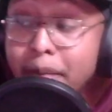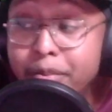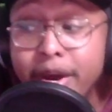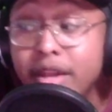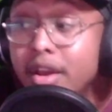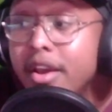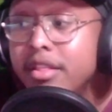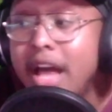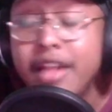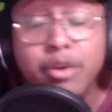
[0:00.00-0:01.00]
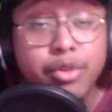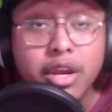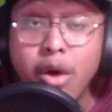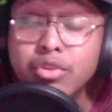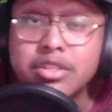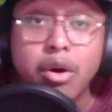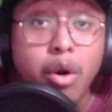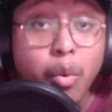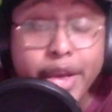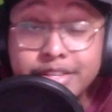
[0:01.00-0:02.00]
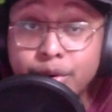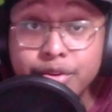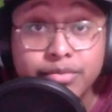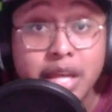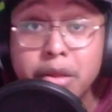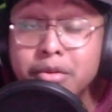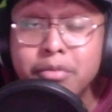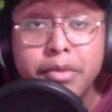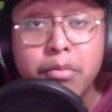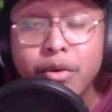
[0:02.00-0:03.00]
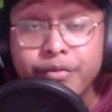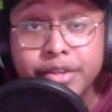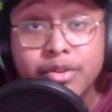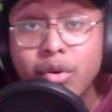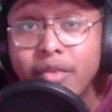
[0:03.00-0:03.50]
but I know the coaches are always on him, telling him to be more physical.